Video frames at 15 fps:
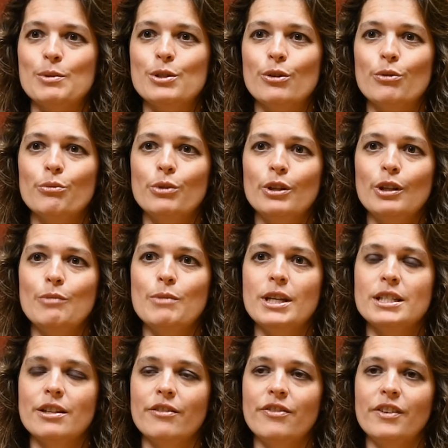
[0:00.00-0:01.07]
So it really
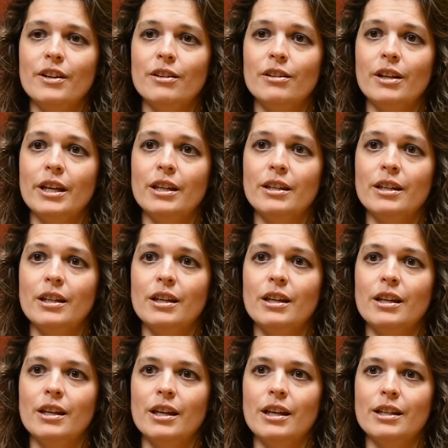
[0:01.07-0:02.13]
makes it feel like
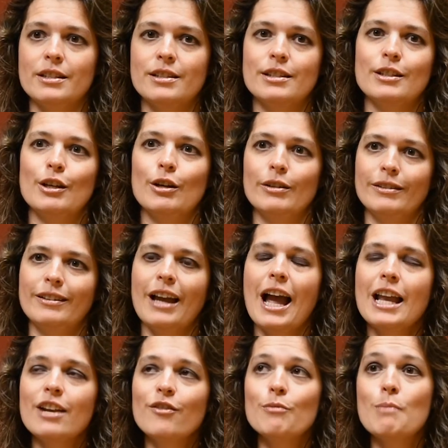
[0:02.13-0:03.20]
it's
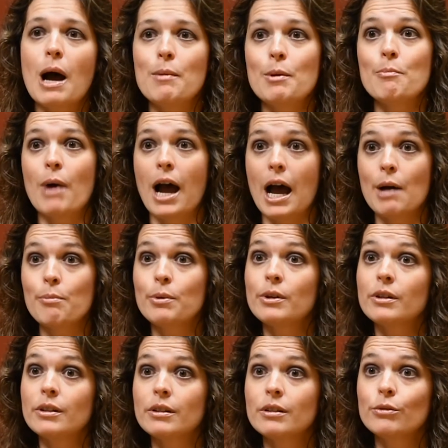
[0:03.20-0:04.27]
kind of a mom and pop
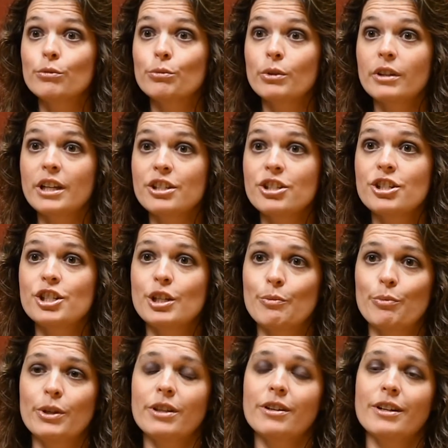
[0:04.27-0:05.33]
relationship
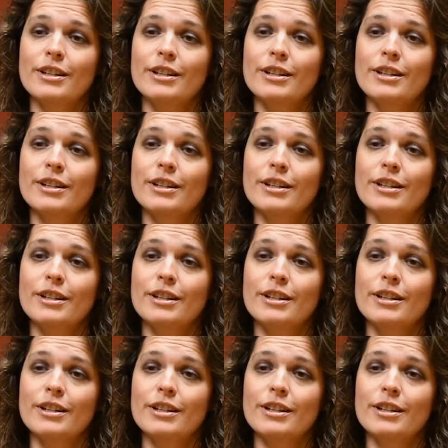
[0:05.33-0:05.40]
with their